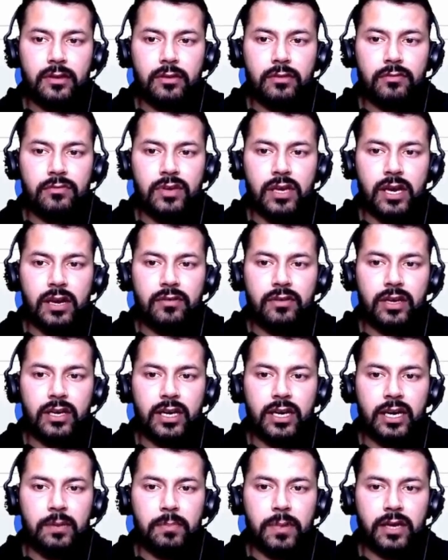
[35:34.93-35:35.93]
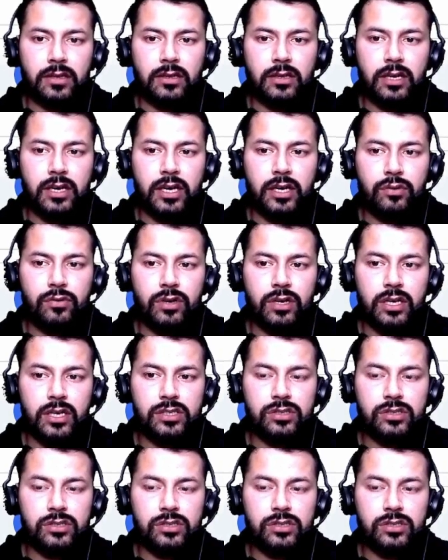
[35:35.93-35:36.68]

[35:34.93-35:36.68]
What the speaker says: we have declared Python and 20,